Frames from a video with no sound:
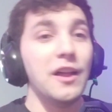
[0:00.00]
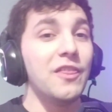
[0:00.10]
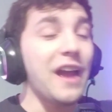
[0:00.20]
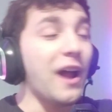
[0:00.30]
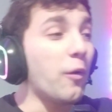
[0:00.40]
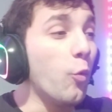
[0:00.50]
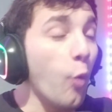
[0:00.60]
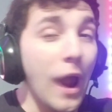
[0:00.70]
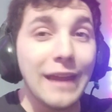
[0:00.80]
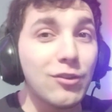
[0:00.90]
They are
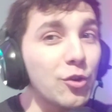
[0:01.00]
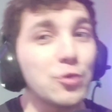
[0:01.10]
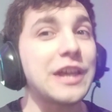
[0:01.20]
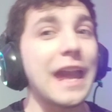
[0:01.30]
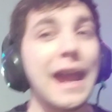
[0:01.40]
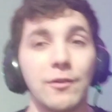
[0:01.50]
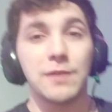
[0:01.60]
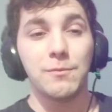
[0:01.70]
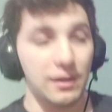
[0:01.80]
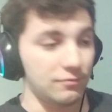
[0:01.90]
way too
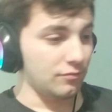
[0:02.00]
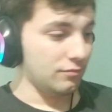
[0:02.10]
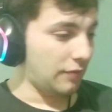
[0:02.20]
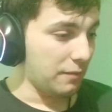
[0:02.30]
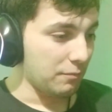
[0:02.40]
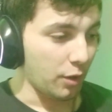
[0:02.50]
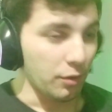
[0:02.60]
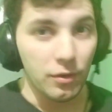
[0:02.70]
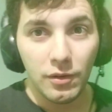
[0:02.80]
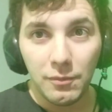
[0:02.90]
scary, man. Damn,
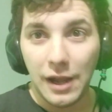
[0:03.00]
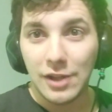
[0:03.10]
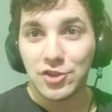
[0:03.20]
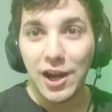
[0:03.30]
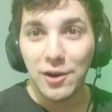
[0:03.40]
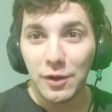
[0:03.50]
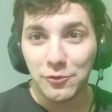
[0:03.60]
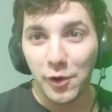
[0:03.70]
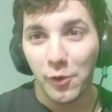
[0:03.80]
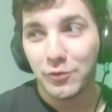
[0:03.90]
bro. My chair
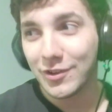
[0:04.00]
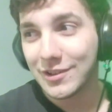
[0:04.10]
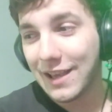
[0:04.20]
went rogue for a